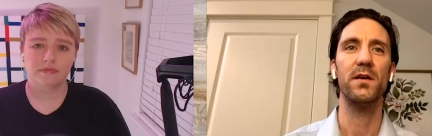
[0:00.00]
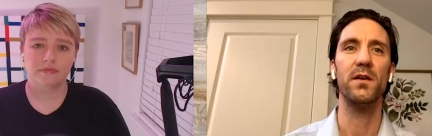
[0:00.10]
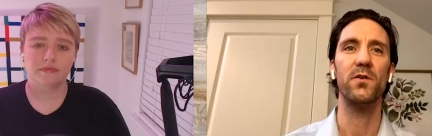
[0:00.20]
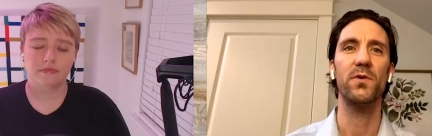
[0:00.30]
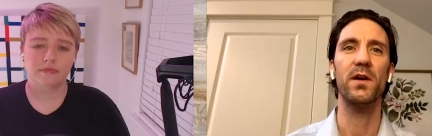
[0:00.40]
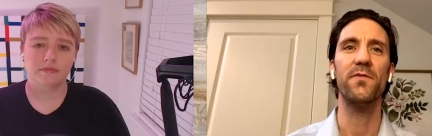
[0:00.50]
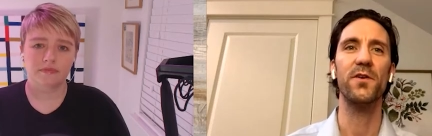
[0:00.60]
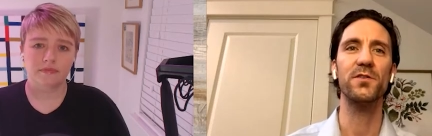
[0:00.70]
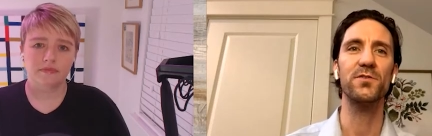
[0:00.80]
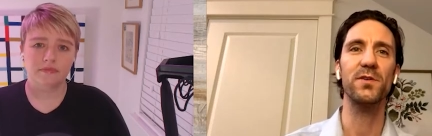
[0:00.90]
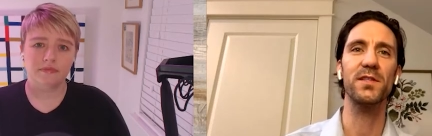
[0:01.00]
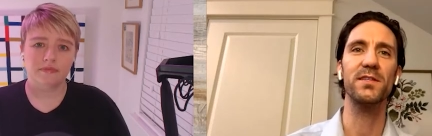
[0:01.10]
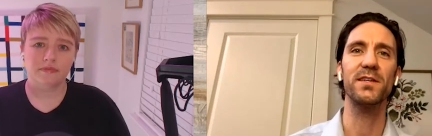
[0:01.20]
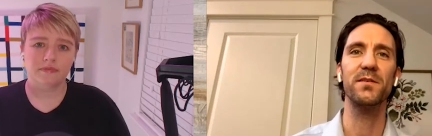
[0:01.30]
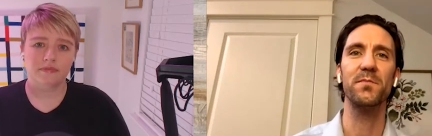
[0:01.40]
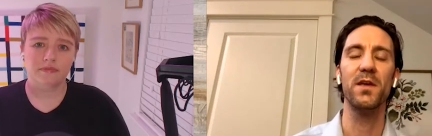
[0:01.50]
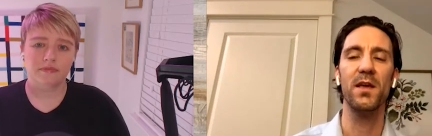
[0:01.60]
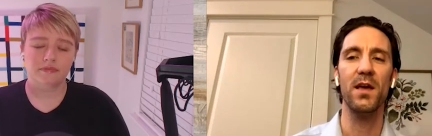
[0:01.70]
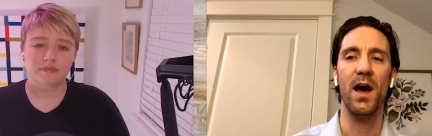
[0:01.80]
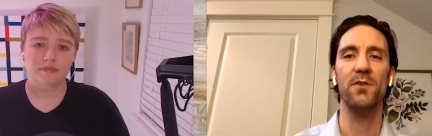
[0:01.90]
Speaker 1: you know, when I first joined the team,
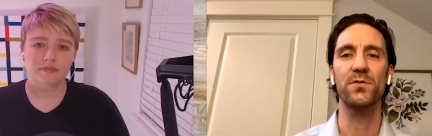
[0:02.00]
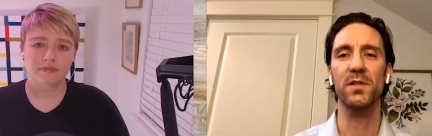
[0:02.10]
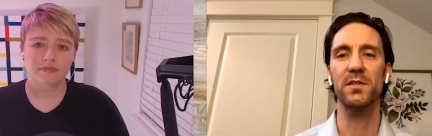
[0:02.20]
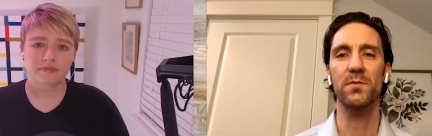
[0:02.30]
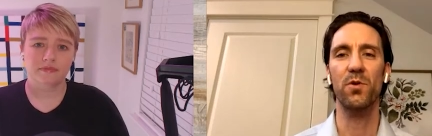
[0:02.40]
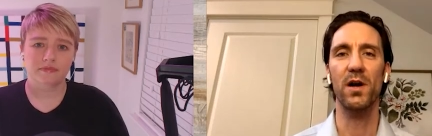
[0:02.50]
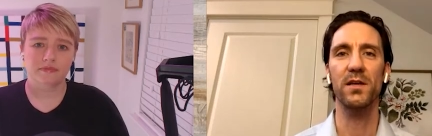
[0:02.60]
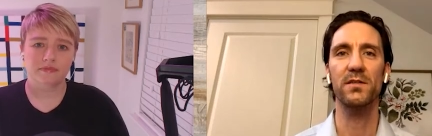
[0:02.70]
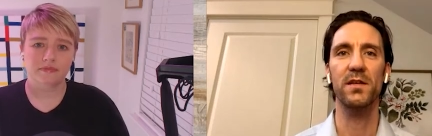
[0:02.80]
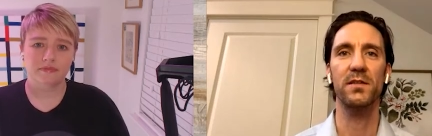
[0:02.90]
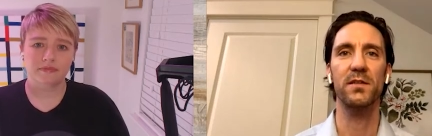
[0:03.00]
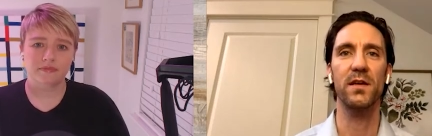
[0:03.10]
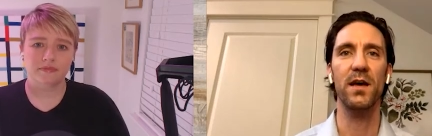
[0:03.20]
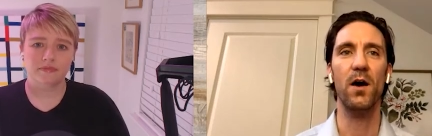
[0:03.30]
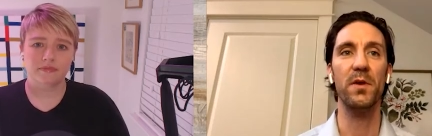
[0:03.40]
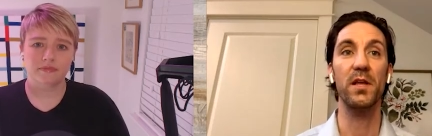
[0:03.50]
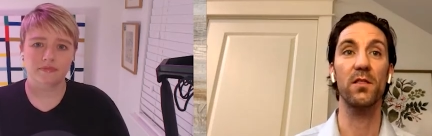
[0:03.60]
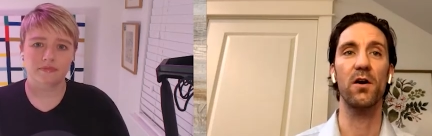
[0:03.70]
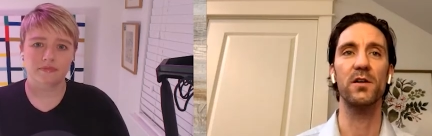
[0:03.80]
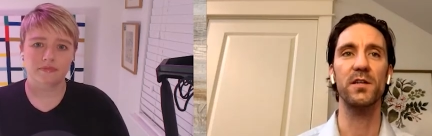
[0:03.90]
I was really surprised at how many
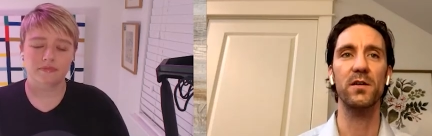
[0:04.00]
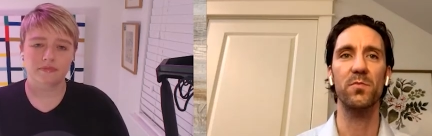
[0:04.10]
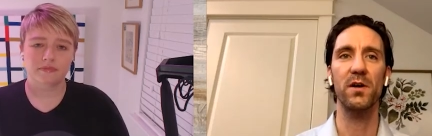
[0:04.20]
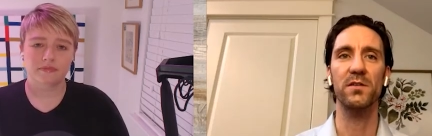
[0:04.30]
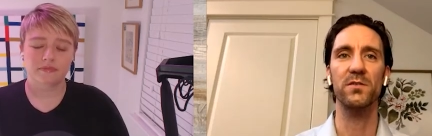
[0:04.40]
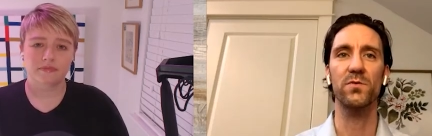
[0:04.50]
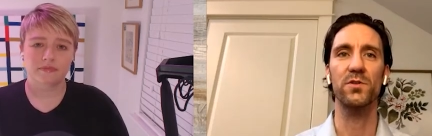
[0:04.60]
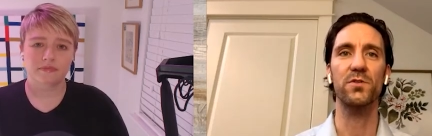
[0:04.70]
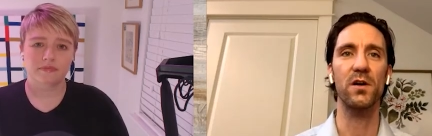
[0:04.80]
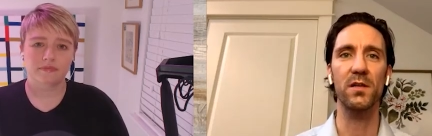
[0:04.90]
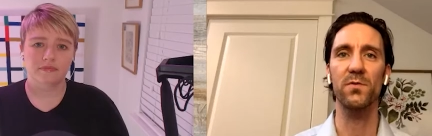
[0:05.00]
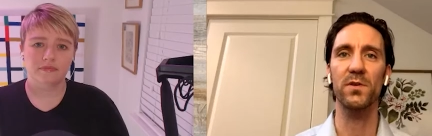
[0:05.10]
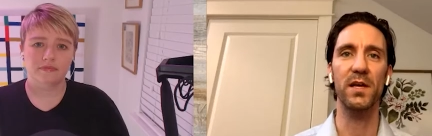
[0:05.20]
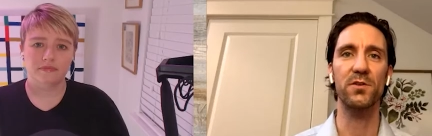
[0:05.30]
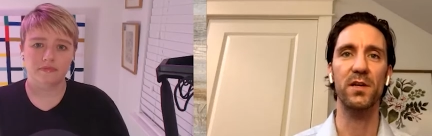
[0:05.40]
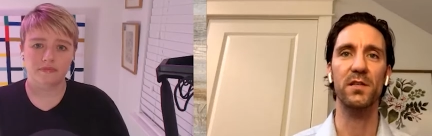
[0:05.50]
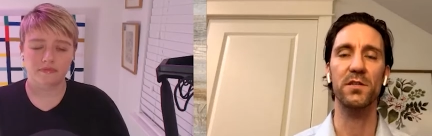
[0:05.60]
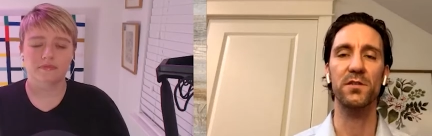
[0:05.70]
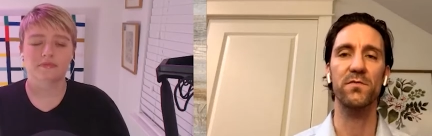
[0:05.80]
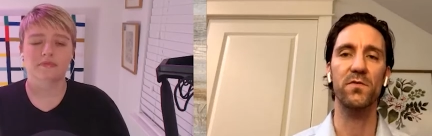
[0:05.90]
large enterprises were struggling with that
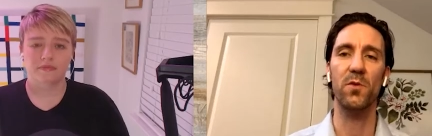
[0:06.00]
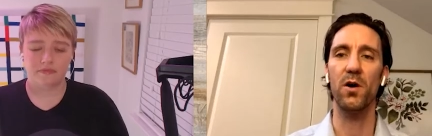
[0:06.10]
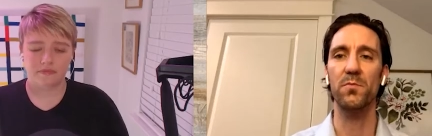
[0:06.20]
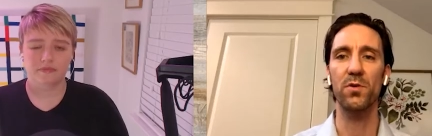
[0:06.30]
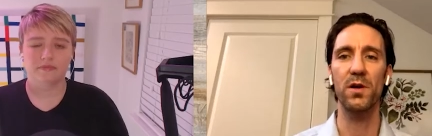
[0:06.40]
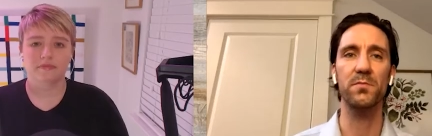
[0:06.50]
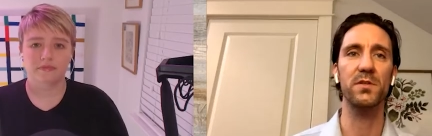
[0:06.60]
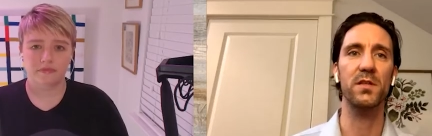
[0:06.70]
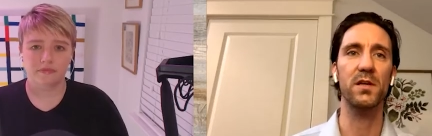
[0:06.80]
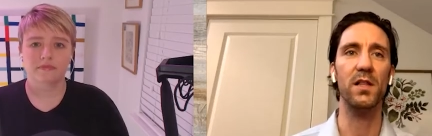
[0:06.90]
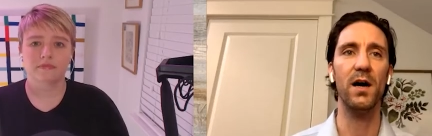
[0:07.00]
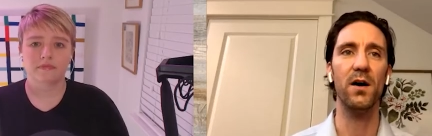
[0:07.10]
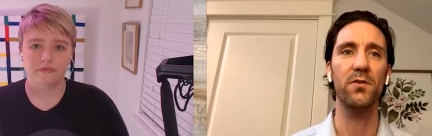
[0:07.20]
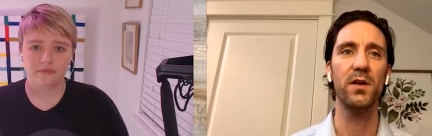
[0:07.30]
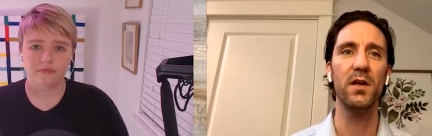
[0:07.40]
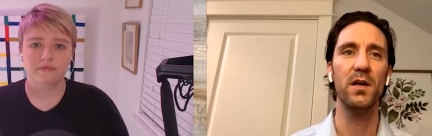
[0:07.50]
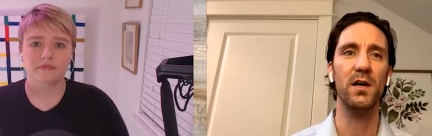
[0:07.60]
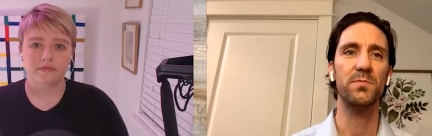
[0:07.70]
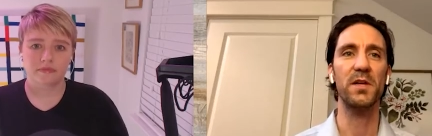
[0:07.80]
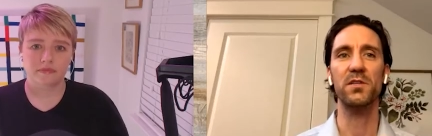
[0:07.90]
transition from on prem to the cloud,
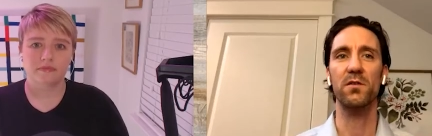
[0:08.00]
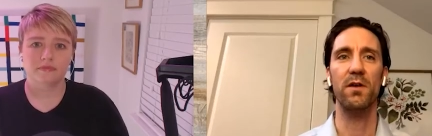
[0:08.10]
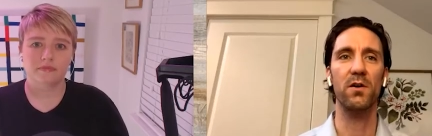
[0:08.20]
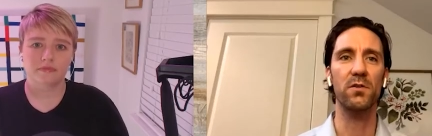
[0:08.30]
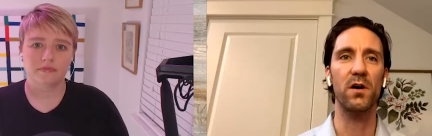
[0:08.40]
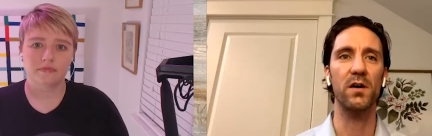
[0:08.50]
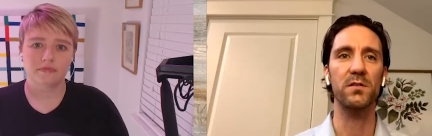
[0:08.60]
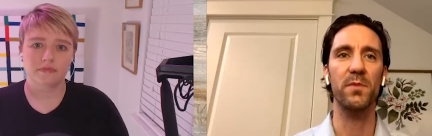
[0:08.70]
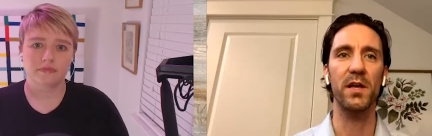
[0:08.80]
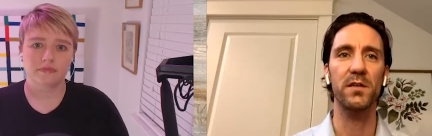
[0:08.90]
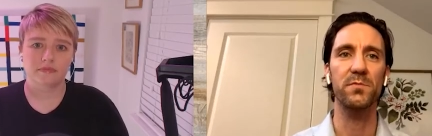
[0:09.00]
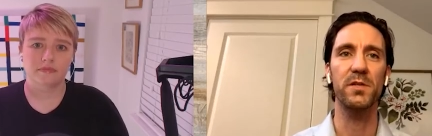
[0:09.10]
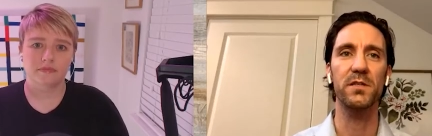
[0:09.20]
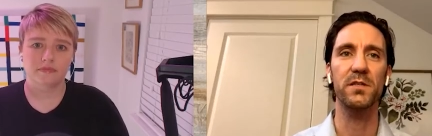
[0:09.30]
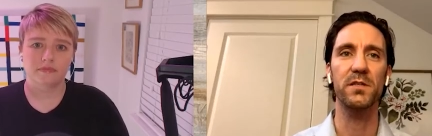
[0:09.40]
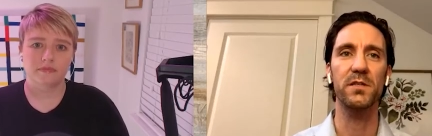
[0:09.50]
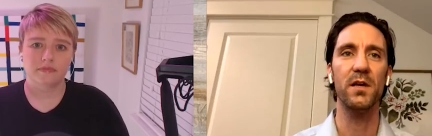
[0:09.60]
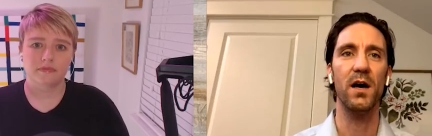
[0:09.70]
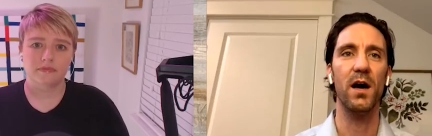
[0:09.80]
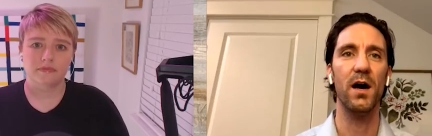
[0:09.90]
especially around cost management.
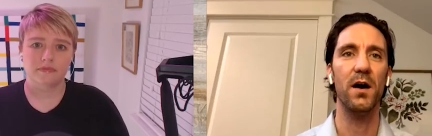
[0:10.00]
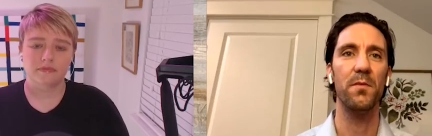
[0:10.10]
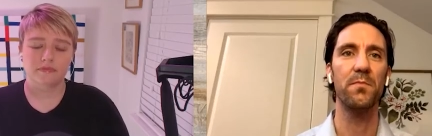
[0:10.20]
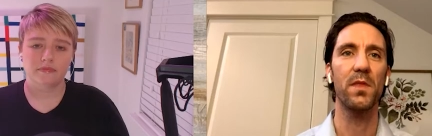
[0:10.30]
Um,